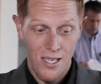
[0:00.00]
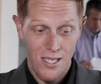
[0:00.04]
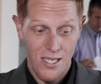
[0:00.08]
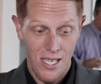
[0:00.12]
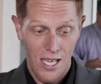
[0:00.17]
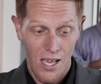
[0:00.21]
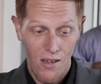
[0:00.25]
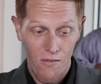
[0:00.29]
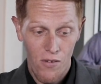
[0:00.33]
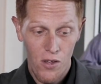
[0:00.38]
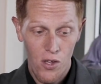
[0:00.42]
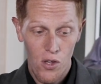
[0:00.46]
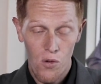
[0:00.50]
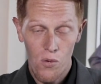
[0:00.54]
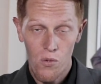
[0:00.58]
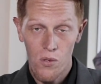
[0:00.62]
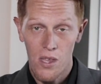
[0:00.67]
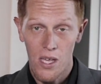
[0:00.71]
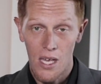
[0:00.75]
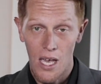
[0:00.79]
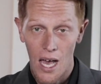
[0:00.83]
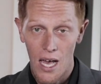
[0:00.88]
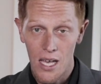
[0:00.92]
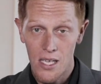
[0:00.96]
is giving you
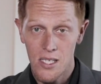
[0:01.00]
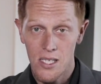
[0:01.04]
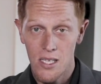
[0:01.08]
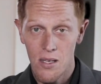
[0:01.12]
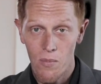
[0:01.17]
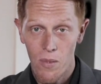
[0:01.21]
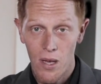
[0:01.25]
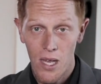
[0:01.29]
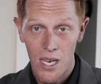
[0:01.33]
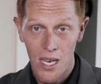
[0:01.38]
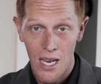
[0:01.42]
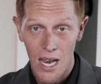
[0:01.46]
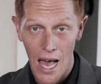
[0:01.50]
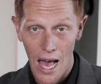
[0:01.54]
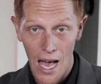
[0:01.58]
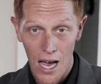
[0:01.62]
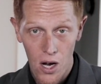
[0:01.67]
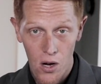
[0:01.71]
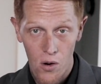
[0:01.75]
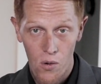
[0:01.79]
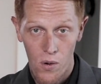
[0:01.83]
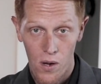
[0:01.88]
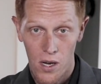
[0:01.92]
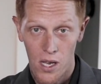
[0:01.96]
the estimated
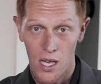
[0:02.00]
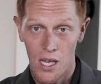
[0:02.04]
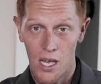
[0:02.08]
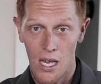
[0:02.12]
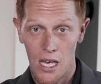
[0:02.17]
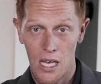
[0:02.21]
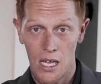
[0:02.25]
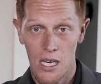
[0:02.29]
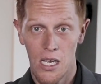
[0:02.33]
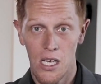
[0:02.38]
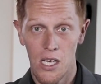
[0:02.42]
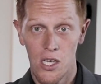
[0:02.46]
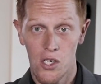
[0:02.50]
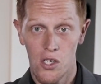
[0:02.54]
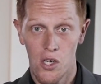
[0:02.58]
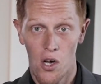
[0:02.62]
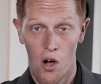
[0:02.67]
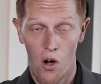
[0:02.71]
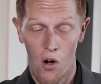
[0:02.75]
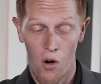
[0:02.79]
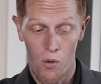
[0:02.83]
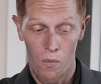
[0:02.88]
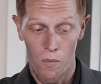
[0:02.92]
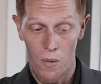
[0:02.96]
equity in each
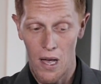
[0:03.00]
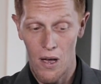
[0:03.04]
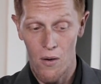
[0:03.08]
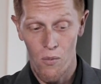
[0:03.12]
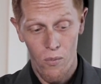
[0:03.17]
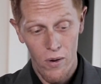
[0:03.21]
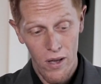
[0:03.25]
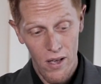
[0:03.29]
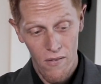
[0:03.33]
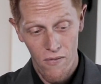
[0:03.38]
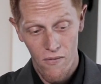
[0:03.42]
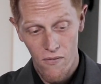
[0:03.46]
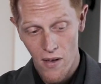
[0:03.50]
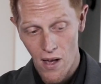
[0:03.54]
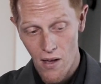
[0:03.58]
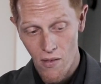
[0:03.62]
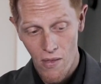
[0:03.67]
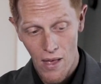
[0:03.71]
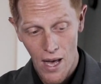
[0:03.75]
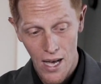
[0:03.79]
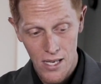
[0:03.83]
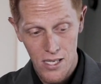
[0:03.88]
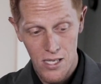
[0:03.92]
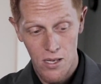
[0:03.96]
home, and we have found
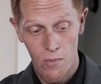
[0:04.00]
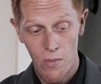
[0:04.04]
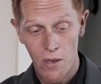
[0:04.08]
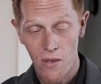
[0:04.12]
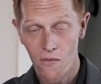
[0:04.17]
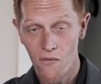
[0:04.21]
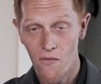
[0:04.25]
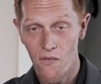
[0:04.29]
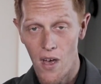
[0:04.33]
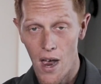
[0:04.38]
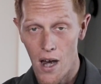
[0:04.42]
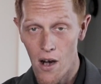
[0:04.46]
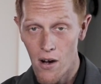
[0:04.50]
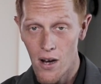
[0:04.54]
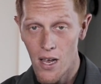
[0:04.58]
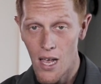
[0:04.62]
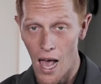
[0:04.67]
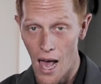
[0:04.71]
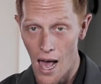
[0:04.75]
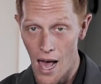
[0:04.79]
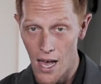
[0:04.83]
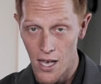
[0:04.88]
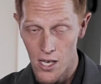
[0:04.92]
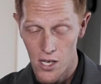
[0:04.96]
that to be very
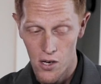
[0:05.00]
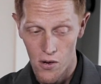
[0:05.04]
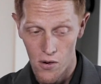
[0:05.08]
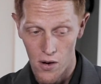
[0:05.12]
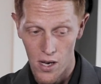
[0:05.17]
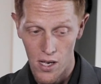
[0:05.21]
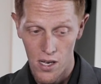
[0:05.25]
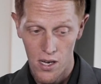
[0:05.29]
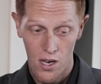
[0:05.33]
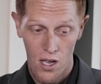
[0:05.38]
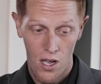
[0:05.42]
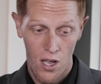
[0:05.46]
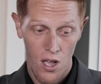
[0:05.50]
accurate.